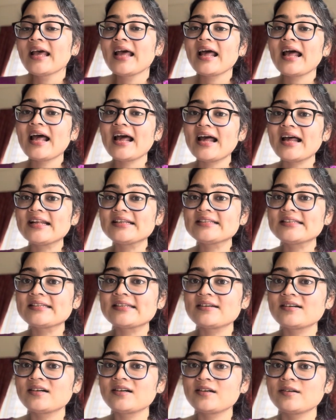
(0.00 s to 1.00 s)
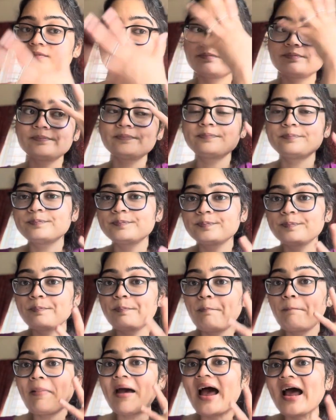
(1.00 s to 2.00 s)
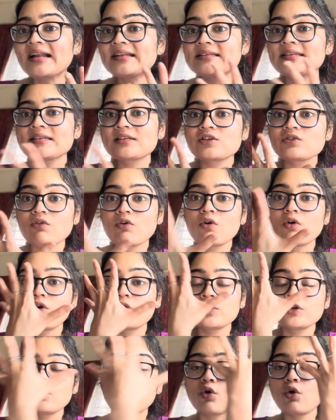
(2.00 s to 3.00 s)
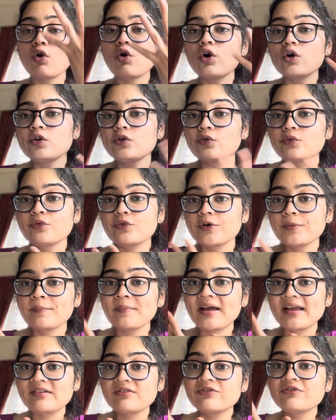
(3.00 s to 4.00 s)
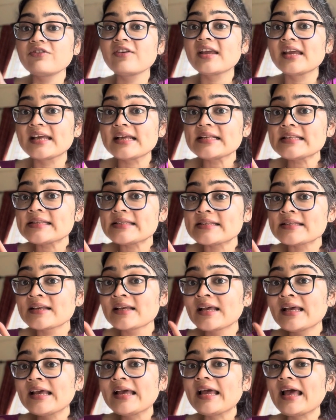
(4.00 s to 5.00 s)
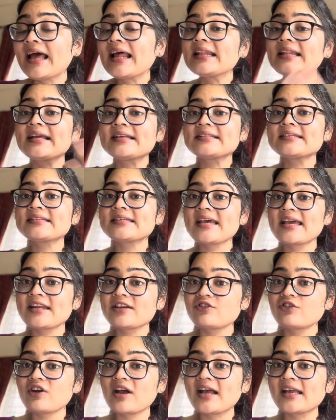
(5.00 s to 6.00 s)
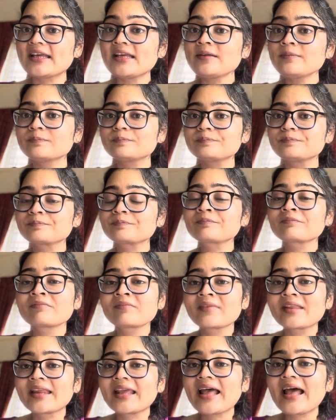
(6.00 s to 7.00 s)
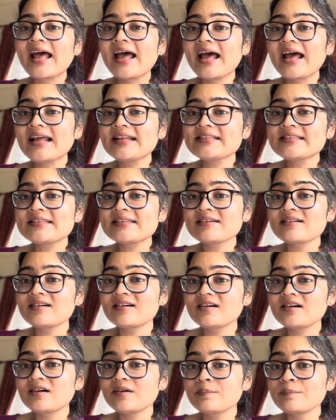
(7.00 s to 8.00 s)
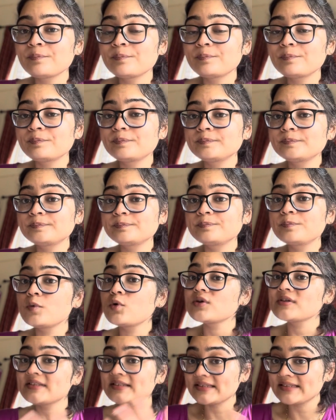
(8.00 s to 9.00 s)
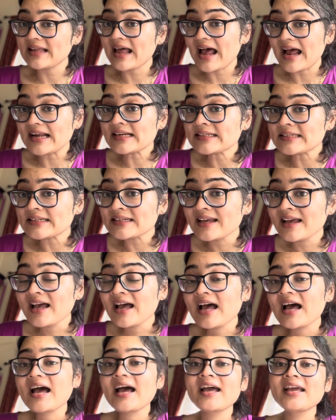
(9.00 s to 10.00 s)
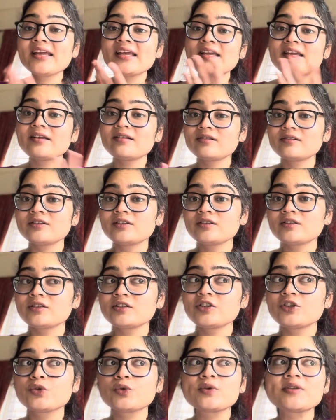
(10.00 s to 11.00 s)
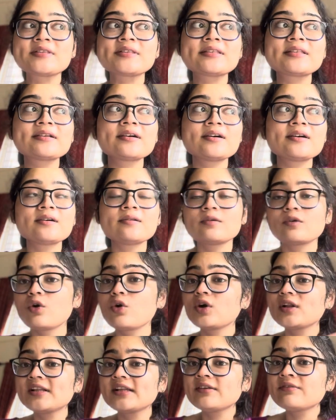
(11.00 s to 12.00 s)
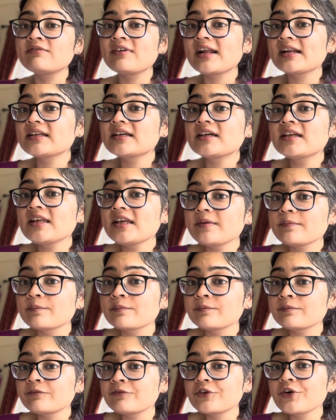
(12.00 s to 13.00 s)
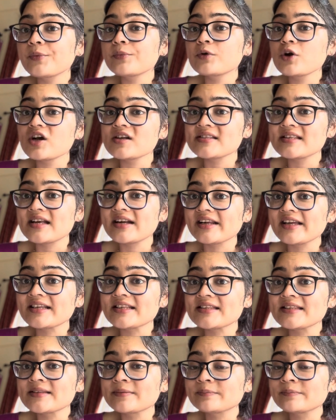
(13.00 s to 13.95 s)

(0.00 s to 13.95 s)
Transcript: and pat it on all over my face and let it air dry. And post that, I use the all-in-one cream from Cosrx.